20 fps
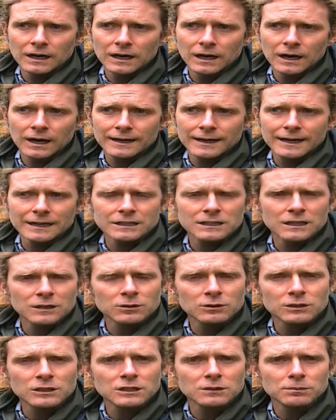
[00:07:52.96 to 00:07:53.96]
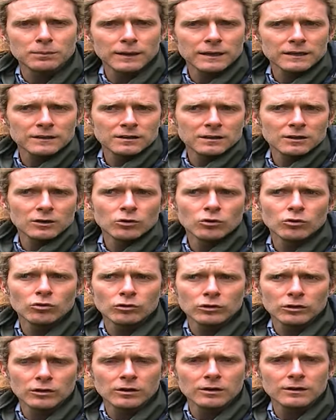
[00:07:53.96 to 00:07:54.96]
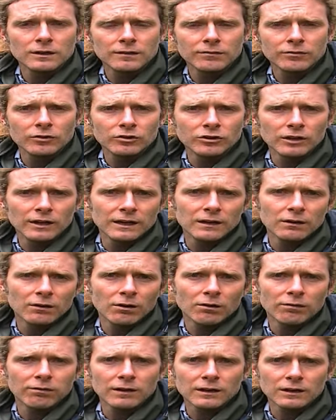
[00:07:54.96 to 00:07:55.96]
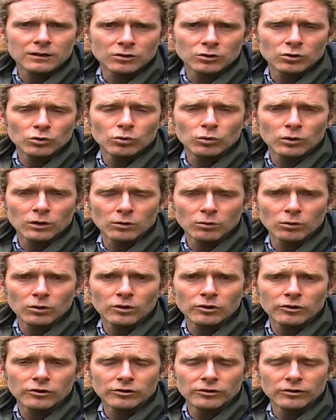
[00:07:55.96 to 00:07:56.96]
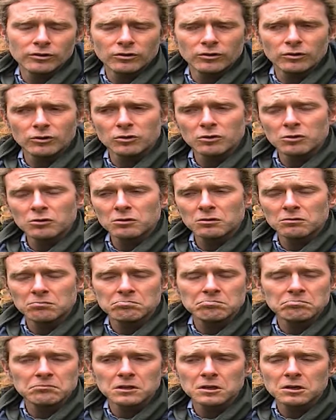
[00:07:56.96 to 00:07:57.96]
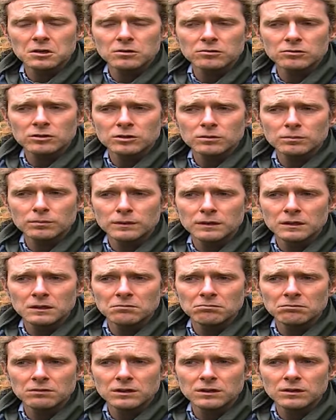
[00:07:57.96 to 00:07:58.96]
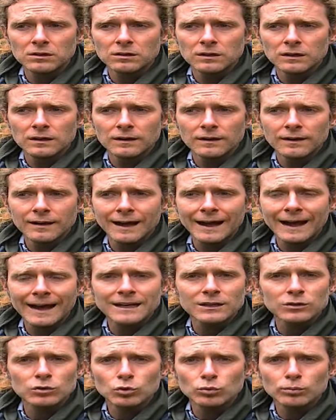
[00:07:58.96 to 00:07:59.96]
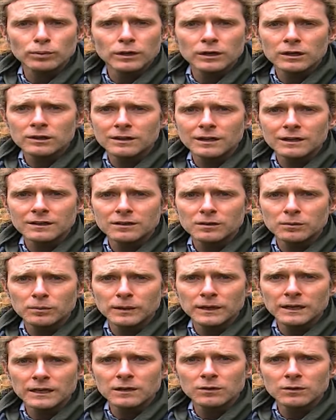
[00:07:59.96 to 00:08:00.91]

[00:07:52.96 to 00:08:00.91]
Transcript: I guess I was expecting, oh, you know, I'd have the day off, I could do what I wanted to do, and, you know, just be, you know, as all birthdays had been.